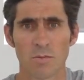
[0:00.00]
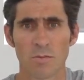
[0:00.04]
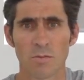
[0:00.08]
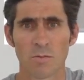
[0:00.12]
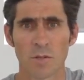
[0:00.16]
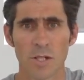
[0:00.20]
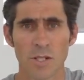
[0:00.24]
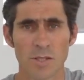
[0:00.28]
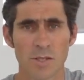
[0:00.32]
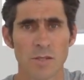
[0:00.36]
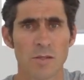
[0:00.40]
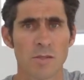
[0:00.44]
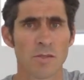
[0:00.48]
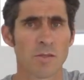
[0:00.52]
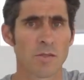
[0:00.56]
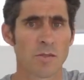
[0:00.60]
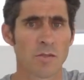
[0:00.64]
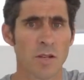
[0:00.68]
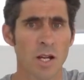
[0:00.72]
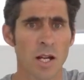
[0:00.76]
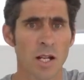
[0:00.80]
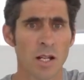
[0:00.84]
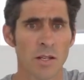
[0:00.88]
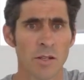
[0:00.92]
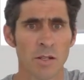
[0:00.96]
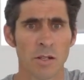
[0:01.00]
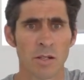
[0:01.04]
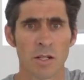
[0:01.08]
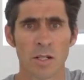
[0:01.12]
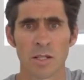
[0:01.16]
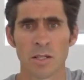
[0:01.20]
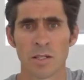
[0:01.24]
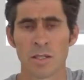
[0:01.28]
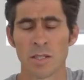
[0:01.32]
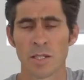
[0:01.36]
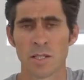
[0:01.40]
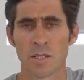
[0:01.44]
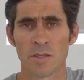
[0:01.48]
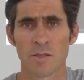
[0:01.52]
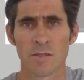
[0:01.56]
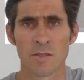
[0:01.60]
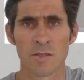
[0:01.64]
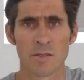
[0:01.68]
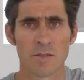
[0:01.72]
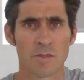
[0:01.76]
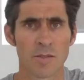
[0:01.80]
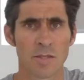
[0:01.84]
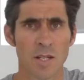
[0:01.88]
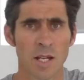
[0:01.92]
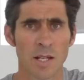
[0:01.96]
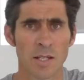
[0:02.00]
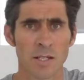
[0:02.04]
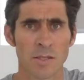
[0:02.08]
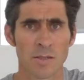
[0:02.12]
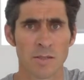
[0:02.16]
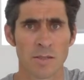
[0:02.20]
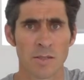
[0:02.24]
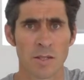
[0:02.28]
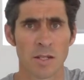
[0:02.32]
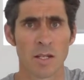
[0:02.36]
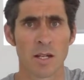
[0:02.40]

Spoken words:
Western Australia and the Eastern States